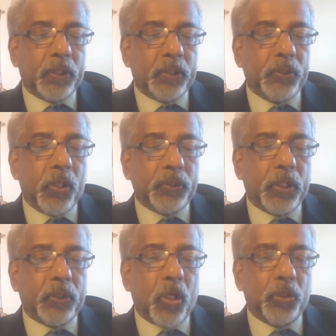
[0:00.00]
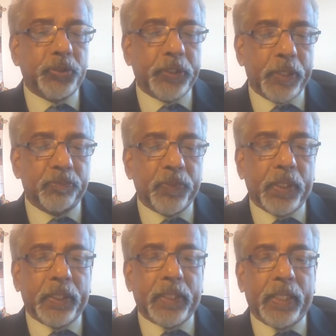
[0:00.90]
Dr. Tau's team
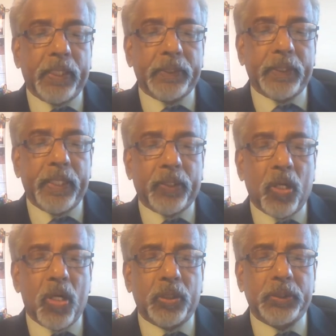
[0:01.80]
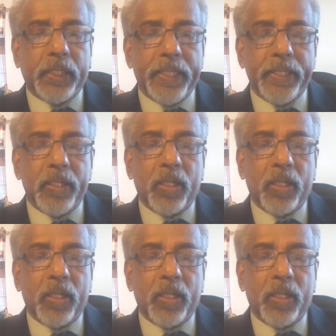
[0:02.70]
conducted a cohort study